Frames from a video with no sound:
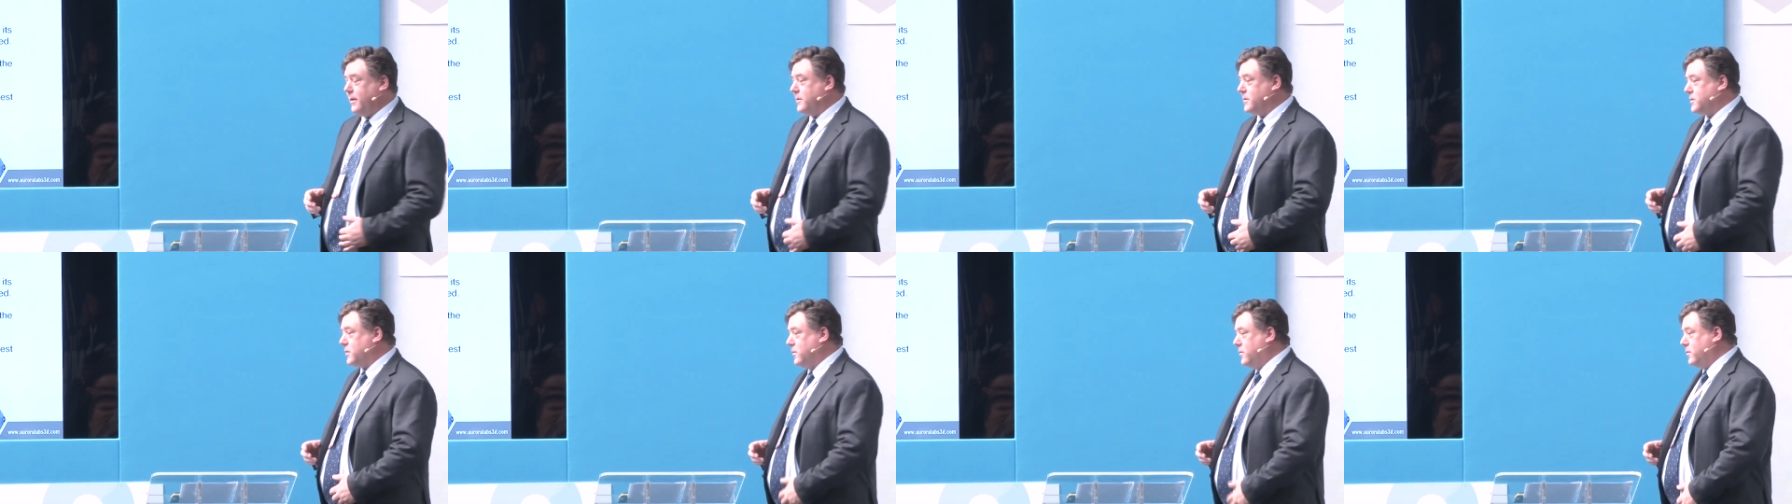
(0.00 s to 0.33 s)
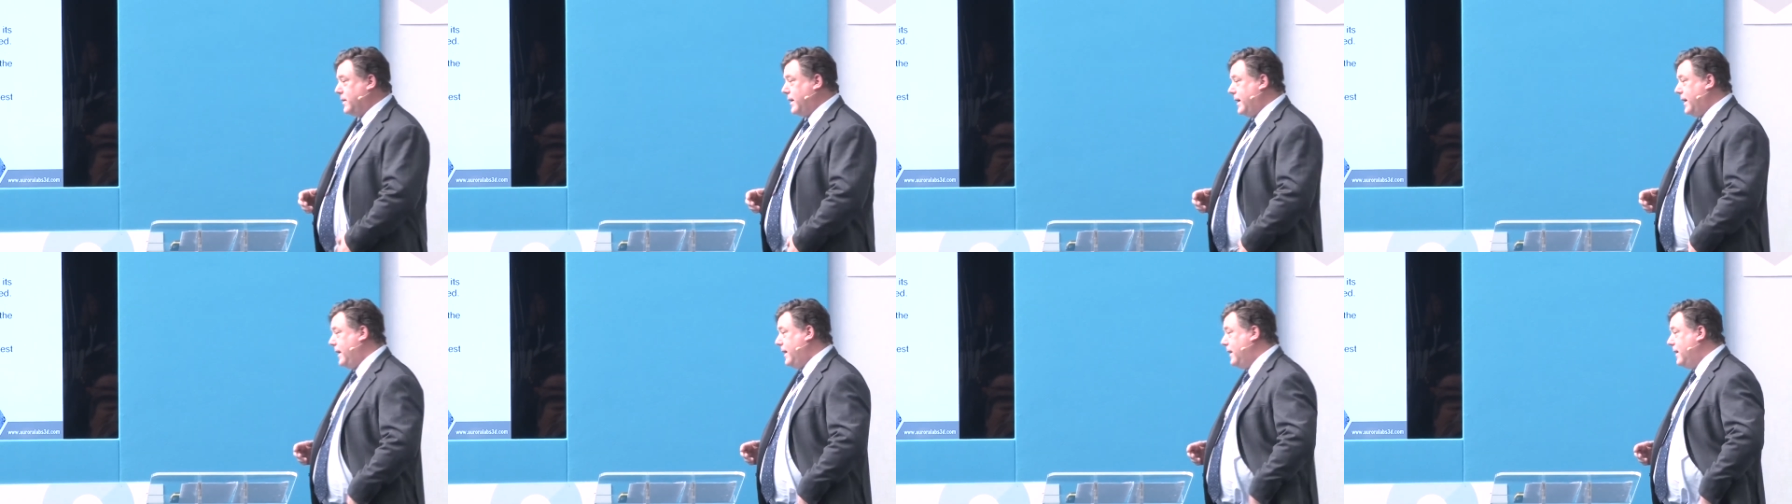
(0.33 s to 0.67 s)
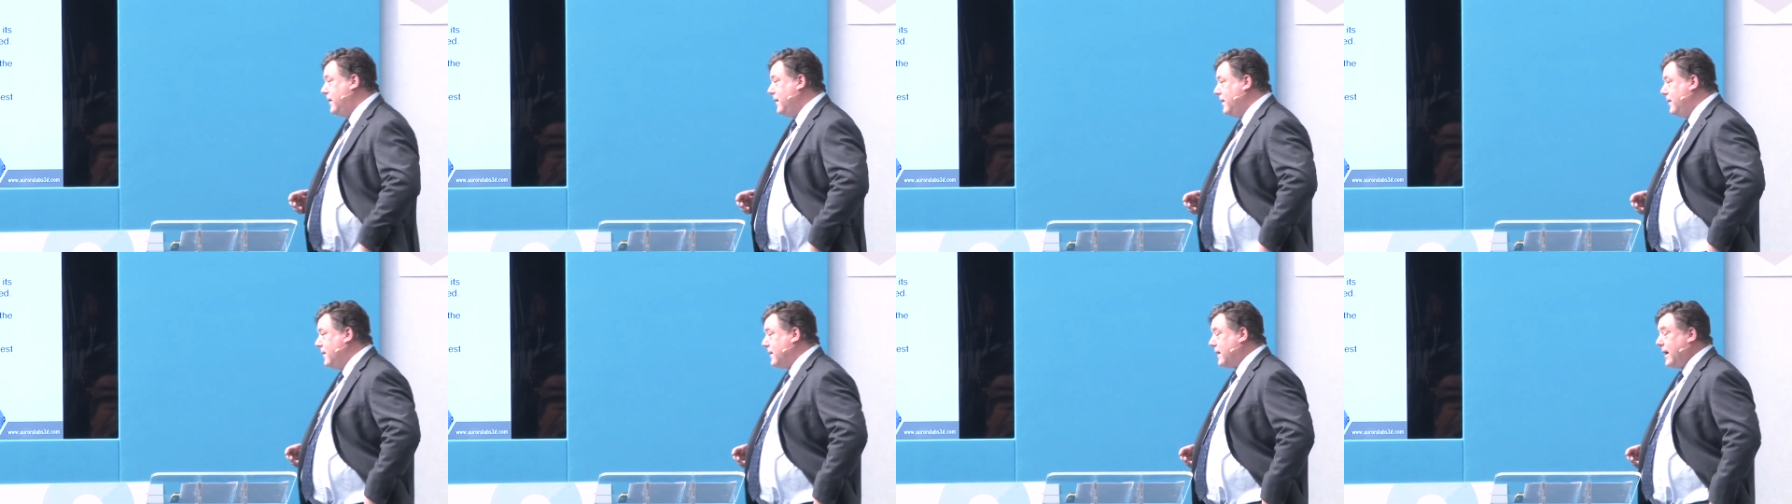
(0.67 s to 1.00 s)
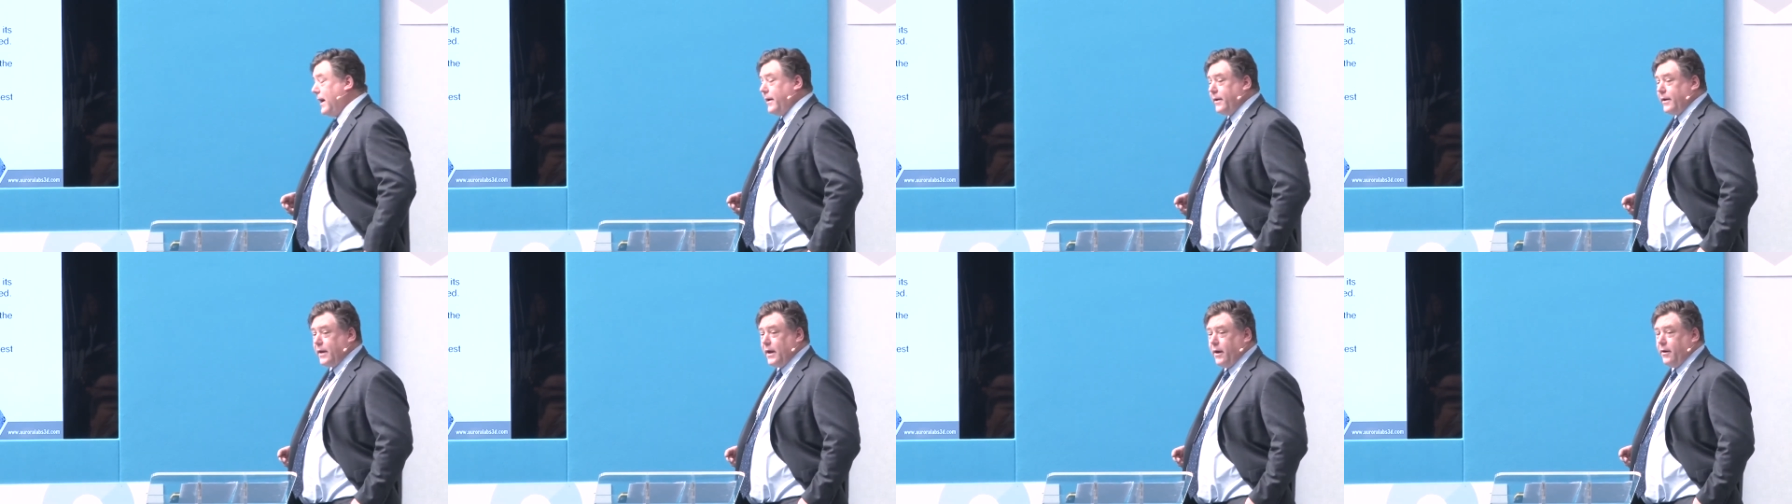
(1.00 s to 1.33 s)
It was called a
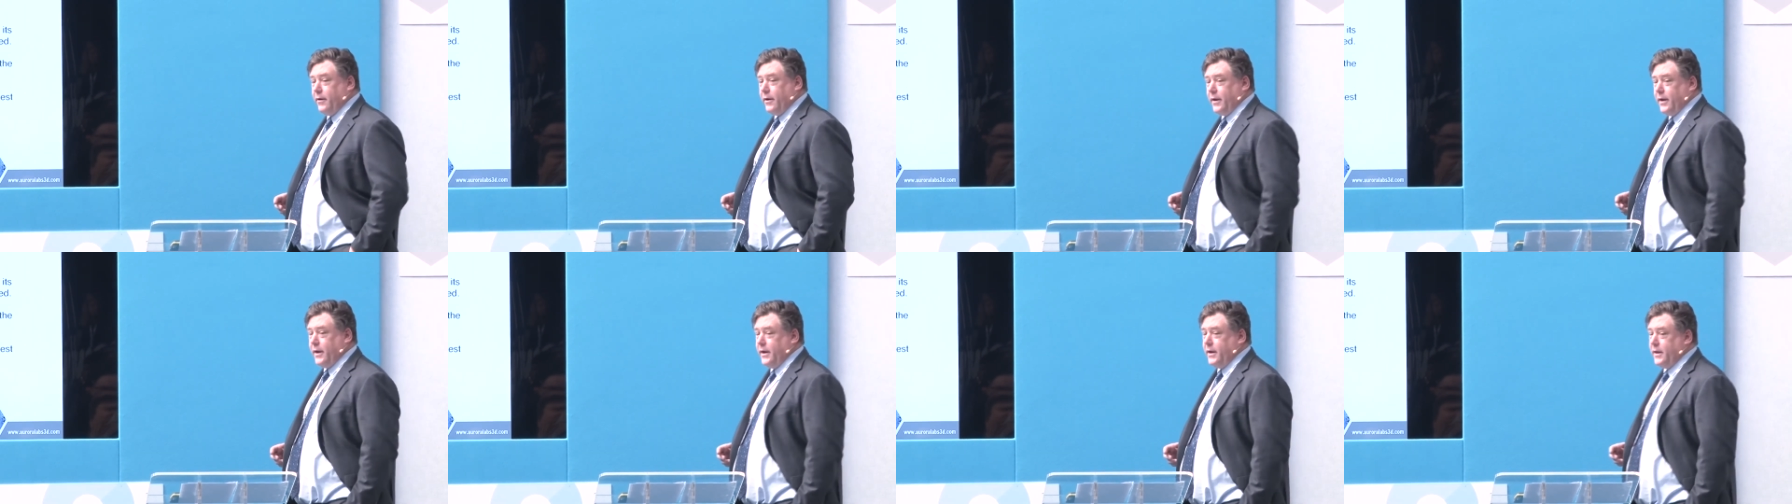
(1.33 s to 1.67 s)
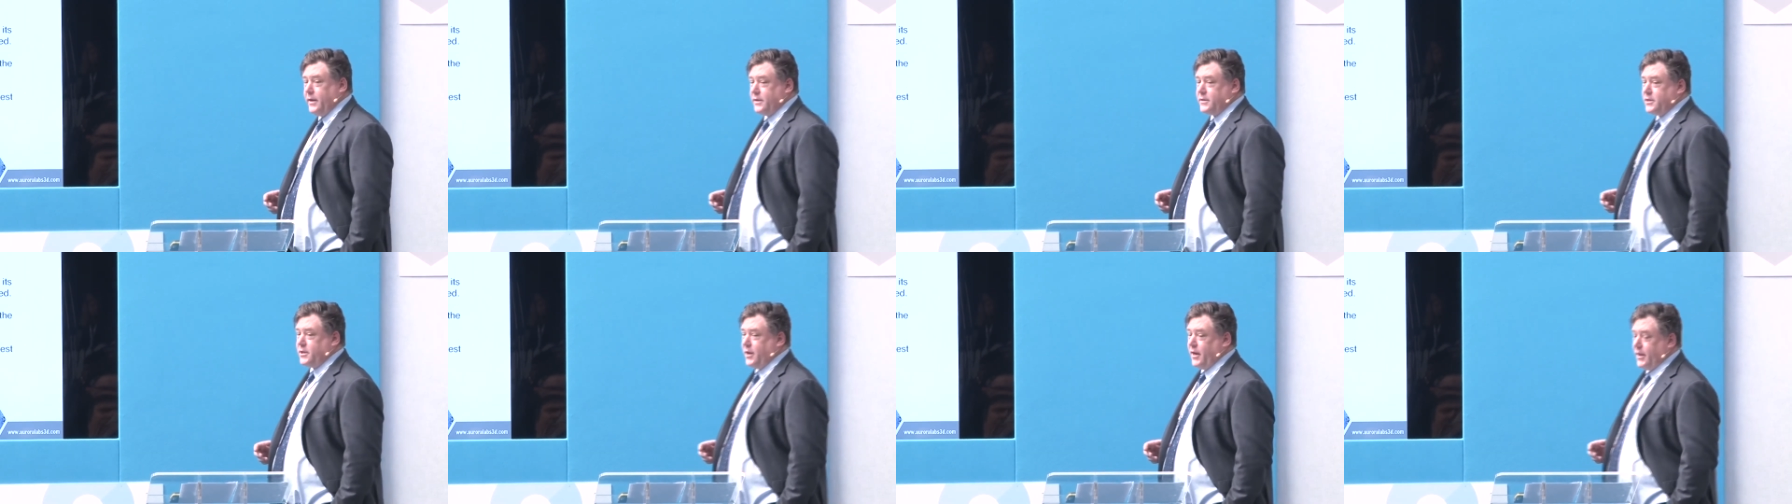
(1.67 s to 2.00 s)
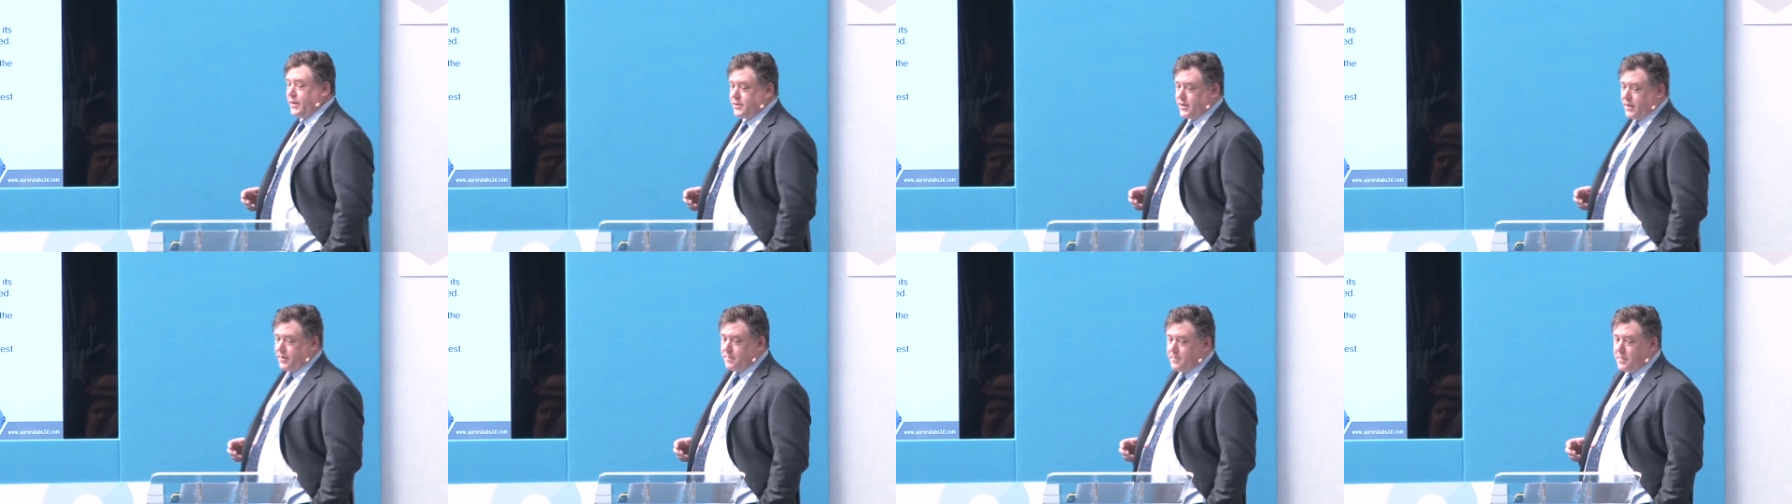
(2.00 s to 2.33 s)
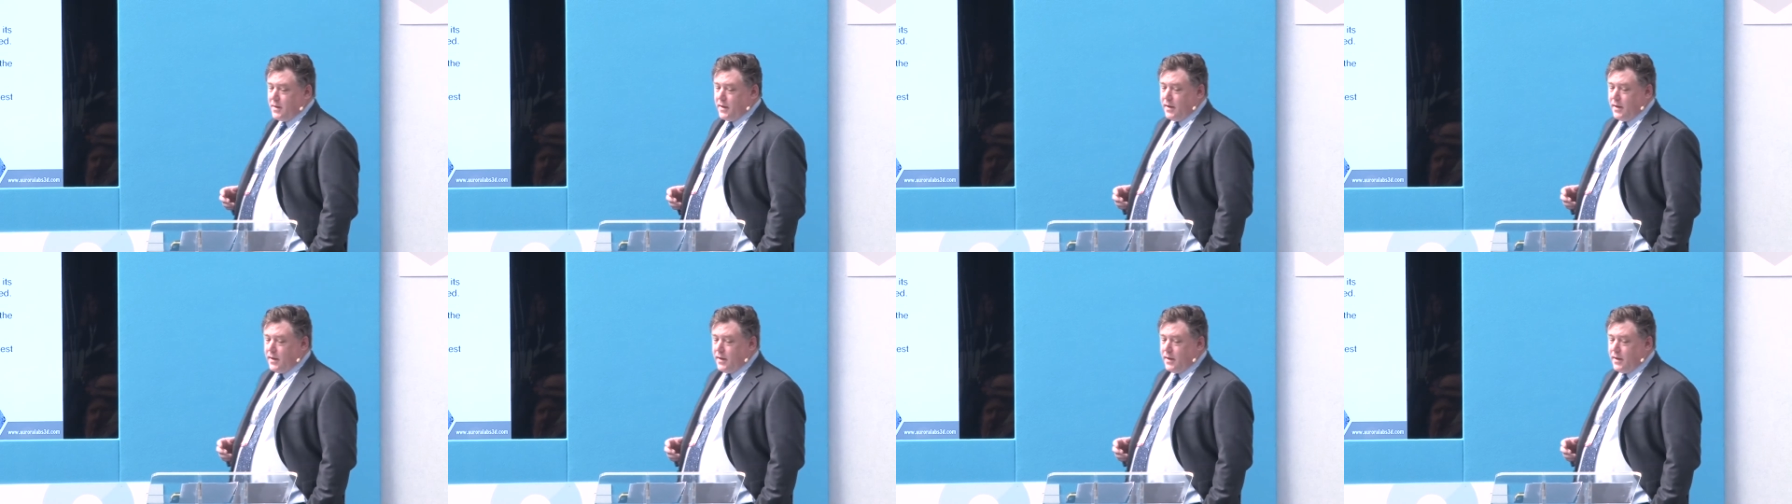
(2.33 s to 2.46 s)
counter-current heat exchanger.